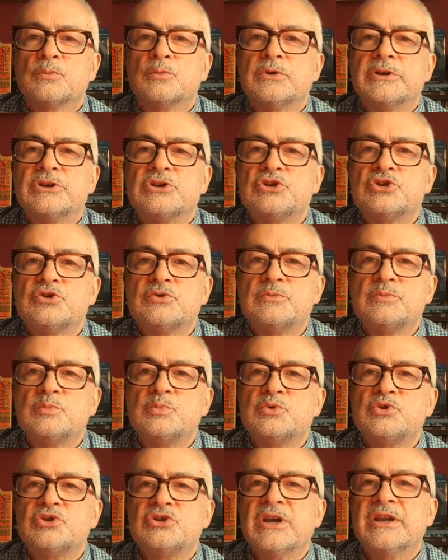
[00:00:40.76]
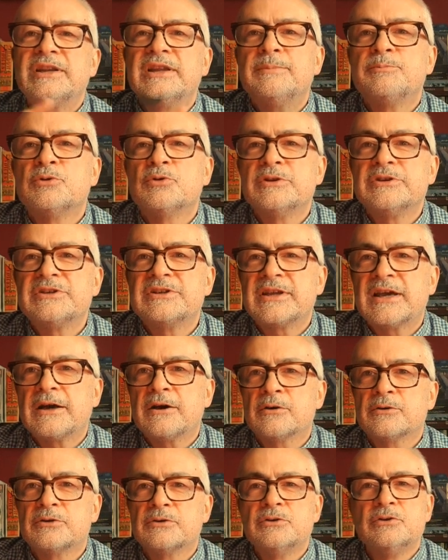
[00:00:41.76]
which Jenny pointed
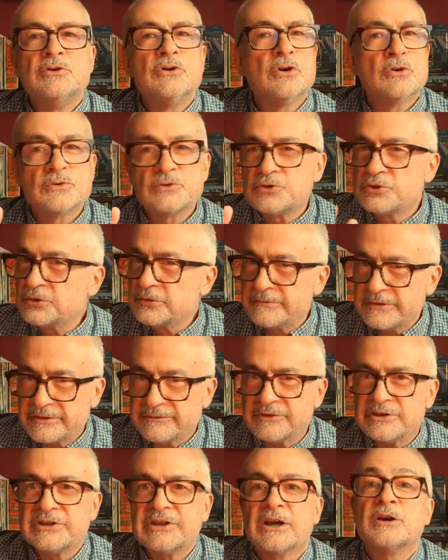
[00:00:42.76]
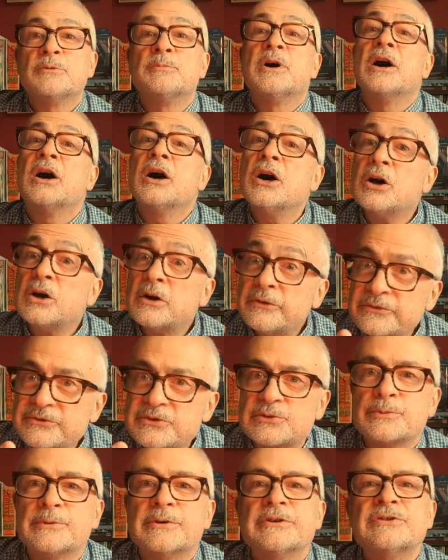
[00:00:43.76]
out not during the video but
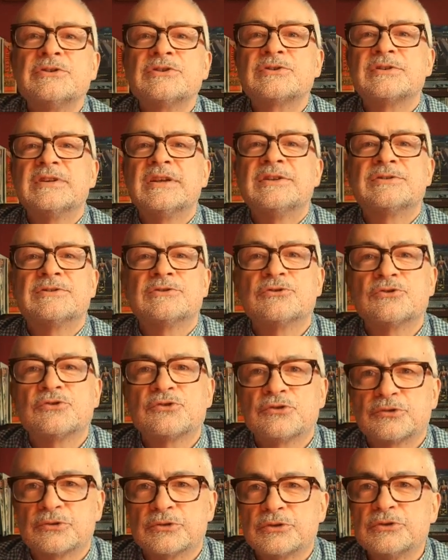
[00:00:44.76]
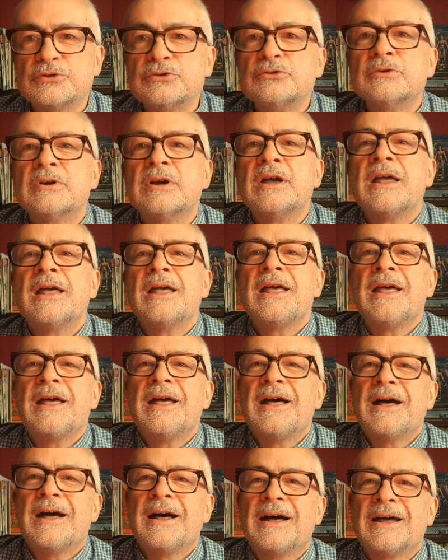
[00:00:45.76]
afterwards it isn't true,
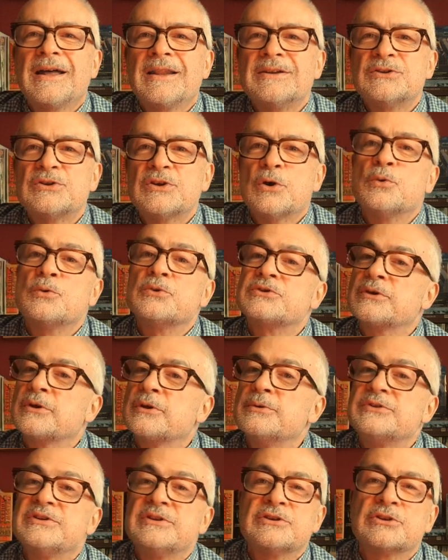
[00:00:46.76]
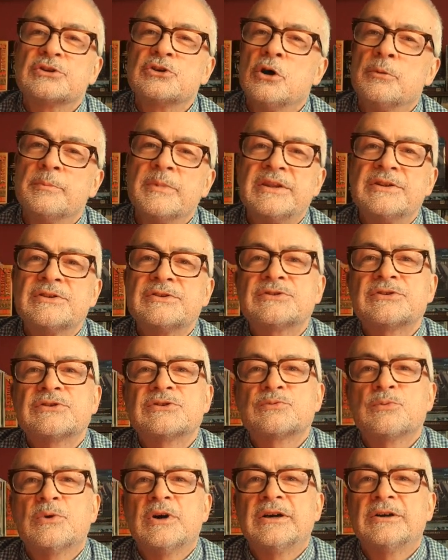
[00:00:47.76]
and also it was in the comments
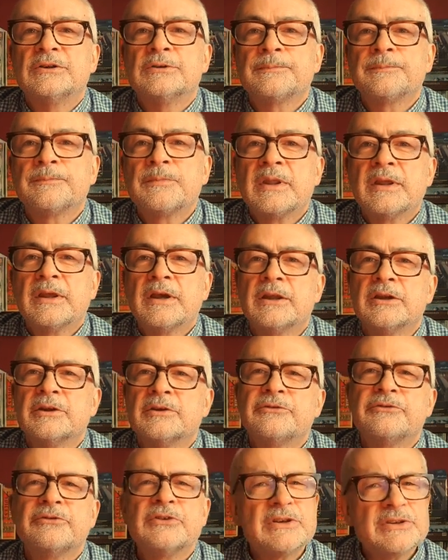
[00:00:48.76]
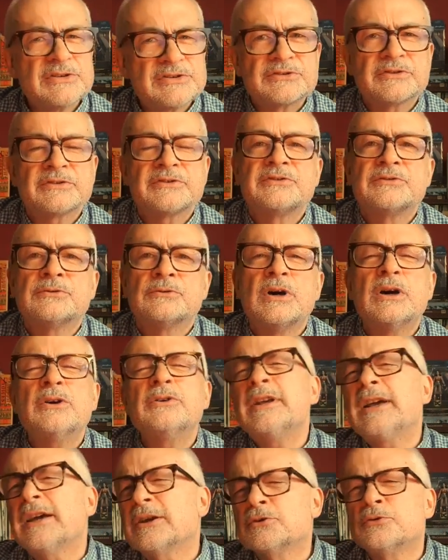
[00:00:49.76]
as well. And at first I thought, oh
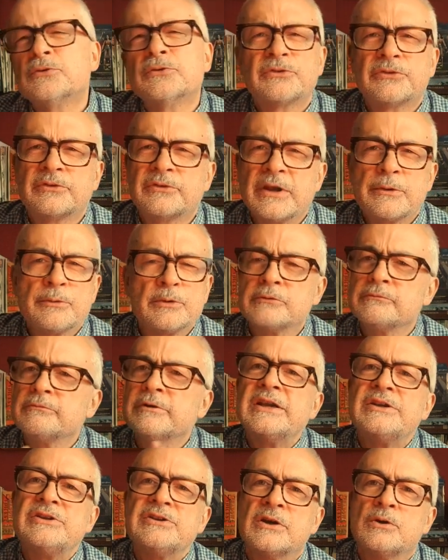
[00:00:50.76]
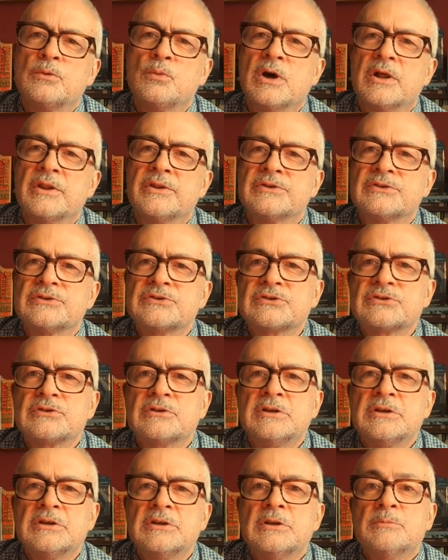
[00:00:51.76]
yeah, of course there were the radio ones,
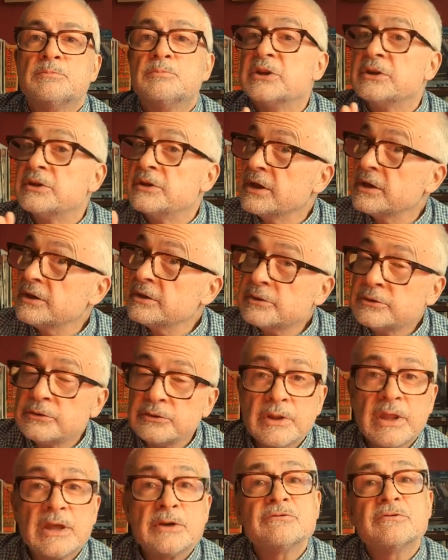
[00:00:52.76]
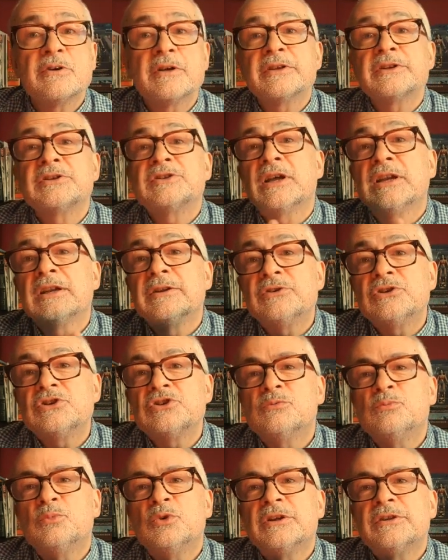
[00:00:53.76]
but no, there were other
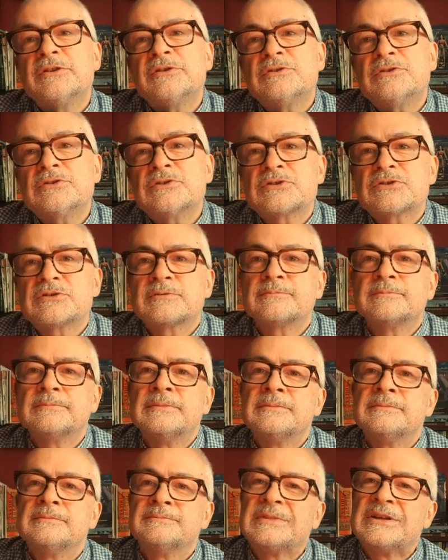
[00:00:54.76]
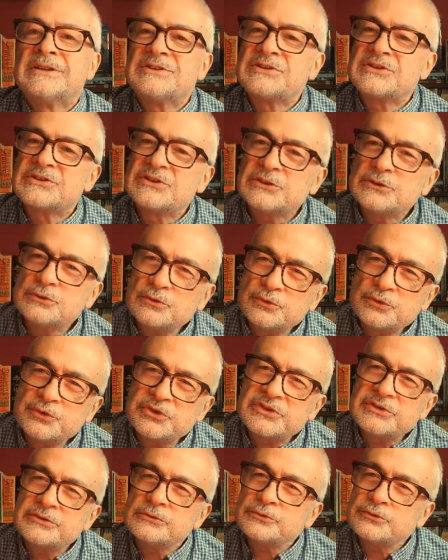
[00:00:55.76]
television ones, mm. and still
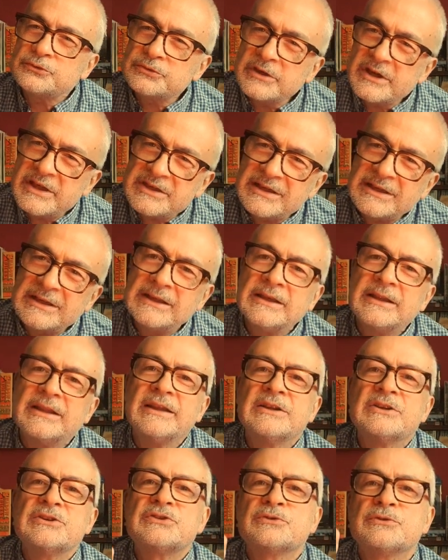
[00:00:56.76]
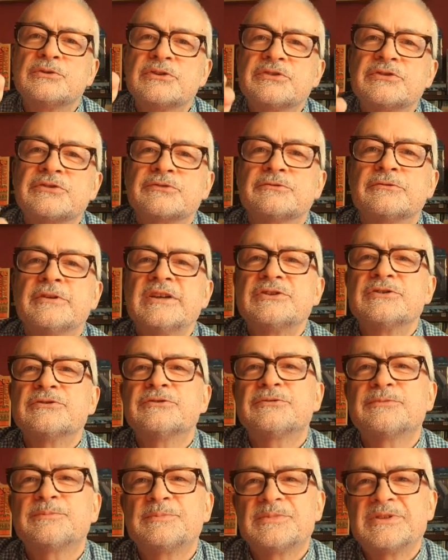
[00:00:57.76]
still trying to cling to a thread
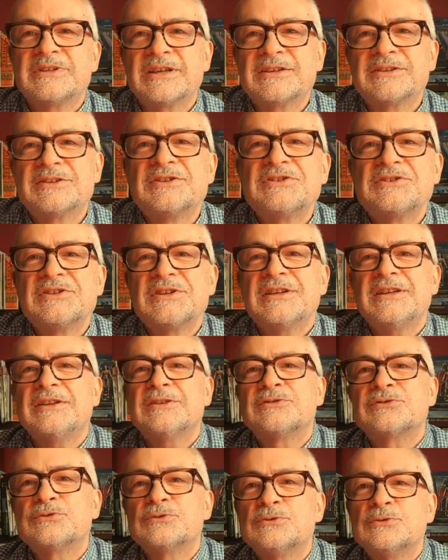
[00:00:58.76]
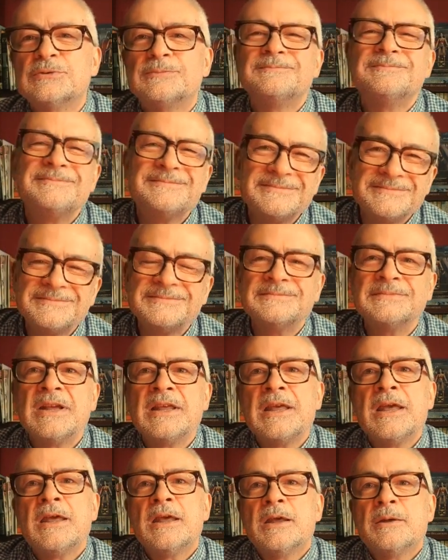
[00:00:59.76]
of dignity. Thought. Mm,
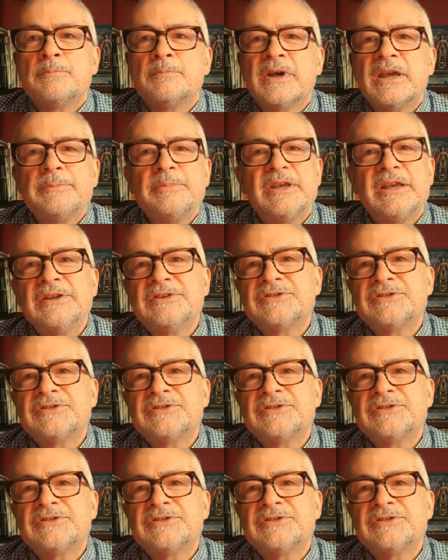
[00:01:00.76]
maybe